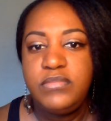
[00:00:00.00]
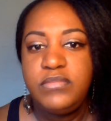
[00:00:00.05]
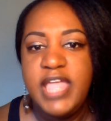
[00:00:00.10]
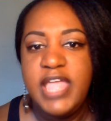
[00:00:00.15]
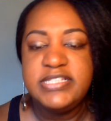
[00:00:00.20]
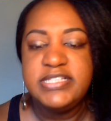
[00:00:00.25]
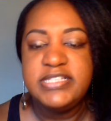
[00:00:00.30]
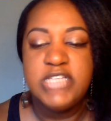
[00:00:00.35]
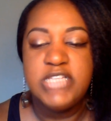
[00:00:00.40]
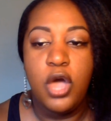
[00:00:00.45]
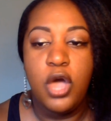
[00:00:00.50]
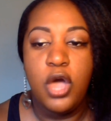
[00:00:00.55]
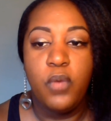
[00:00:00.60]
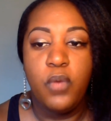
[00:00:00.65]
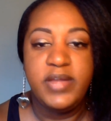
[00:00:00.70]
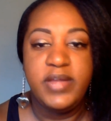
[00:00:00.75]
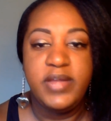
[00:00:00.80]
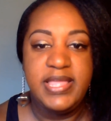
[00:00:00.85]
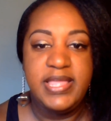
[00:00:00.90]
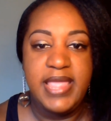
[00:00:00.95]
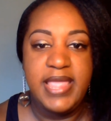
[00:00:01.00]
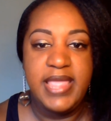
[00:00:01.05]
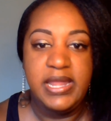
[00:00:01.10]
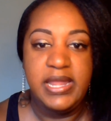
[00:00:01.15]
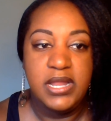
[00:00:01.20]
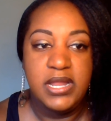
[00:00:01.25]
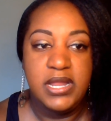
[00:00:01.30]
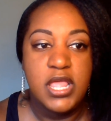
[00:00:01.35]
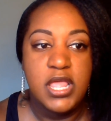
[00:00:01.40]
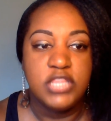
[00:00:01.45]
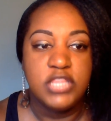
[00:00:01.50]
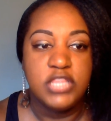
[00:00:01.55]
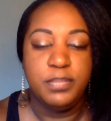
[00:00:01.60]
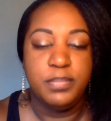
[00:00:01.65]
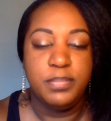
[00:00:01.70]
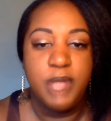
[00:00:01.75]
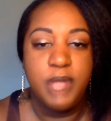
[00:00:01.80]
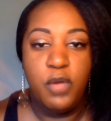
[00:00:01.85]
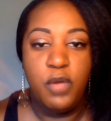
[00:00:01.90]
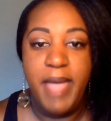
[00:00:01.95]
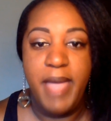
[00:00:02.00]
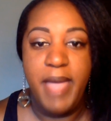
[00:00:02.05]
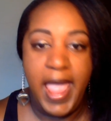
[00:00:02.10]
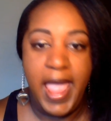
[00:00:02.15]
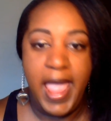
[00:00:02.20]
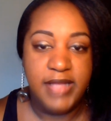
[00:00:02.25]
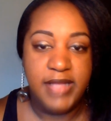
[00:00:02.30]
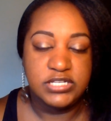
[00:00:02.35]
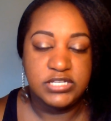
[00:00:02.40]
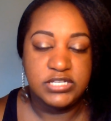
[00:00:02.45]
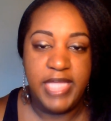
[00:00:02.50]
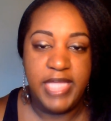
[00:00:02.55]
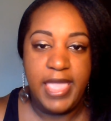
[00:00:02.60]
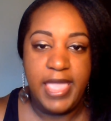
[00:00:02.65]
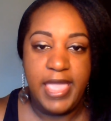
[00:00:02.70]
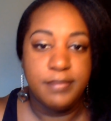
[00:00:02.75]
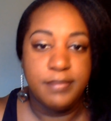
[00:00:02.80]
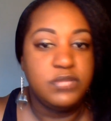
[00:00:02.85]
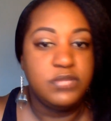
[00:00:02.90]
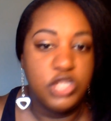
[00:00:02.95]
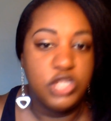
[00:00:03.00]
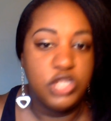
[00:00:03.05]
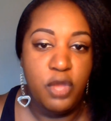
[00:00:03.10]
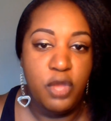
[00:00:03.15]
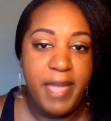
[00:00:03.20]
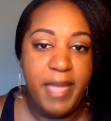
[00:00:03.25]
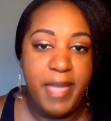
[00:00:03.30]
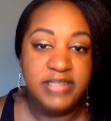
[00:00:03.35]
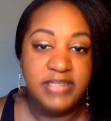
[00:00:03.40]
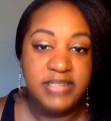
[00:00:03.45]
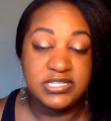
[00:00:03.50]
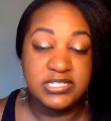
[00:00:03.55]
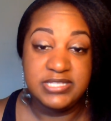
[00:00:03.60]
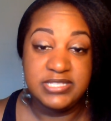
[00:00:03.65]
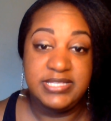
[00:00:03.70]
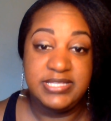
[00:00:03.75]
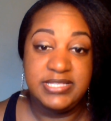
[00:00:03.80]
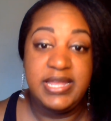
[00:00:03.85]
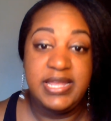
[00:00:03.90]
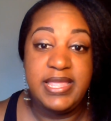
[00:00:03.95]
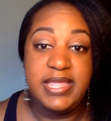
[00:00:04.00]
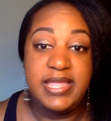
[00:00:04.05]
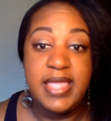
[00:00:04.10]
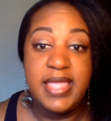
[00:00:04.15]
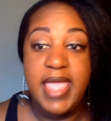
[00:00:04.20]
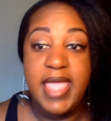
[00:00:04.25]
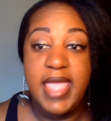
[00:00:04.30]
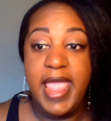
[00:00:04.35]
And so when he hit it, the blowback came, back to the city.